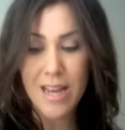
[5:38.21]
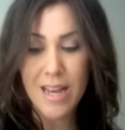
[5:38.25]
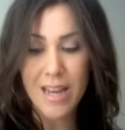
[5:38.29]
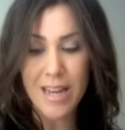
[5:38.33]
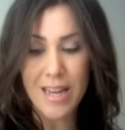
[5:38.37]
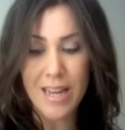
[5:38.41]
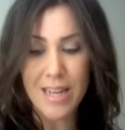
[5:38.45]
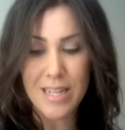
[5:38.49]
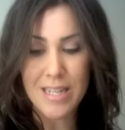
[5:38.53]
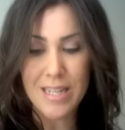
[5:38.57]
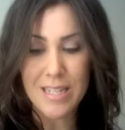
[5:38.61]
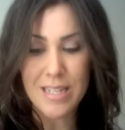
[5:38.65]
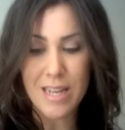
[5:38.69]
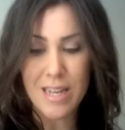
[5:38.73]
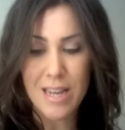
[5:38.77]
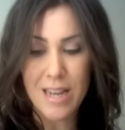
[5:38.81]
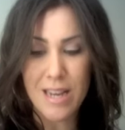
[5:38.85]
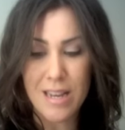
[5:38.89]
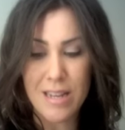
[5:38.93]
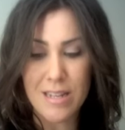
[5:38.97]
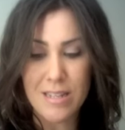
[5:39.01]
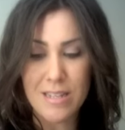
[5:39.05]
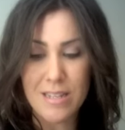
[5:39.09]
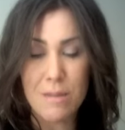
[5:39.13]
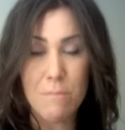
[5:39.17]
is
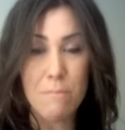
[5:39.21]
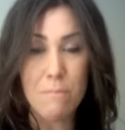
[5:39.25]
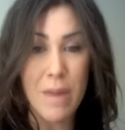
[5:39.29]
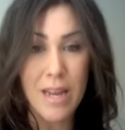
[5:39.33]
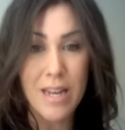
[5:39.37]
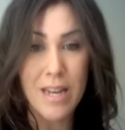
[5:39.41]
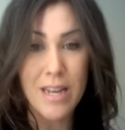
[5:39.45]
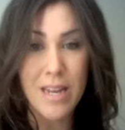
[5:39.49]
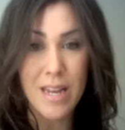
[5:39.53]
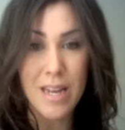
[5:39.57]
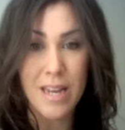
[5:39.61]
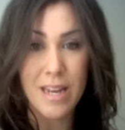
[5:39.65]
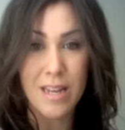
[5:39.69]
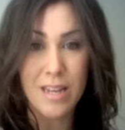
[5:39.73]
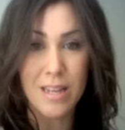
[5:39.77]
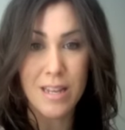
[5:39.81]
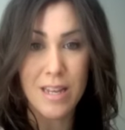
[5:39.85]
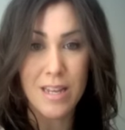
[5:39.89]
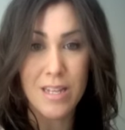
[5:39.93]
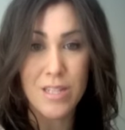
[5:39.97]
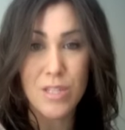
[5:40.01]
it's made in Italy,